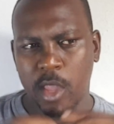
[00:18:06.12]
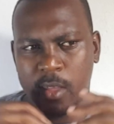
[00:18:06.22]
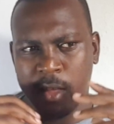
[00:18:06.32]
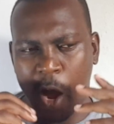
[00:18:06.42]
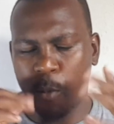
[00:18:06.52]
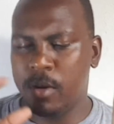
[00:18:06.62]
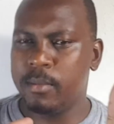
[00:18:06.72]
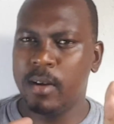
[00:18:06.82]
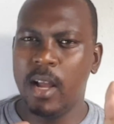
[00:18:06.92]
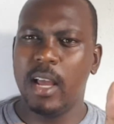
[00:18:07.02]
the album
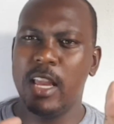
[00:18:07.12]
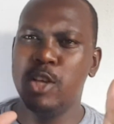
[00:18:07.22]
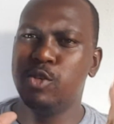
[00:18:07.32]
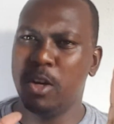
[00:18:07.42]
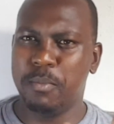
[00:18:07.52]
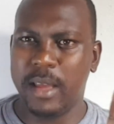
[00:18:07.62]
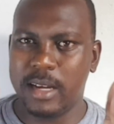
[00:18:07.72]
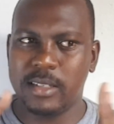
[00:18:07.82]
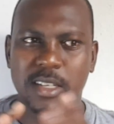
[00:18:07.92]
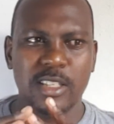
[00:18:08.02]
is not
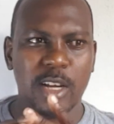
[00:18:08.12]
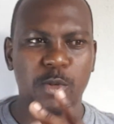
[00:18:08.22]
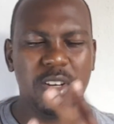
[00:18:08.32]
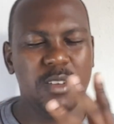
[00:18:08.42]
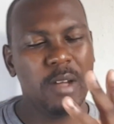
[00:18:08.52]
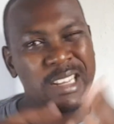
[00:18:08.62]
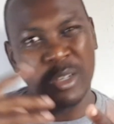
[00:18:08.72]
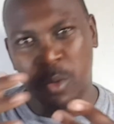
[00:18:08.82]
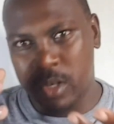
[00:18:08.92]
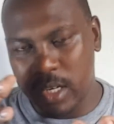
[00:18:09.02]
bad. It's actually quite a
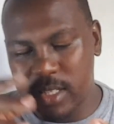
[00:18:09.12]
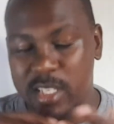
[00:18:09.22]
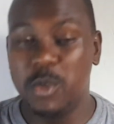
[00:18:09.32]
good listen.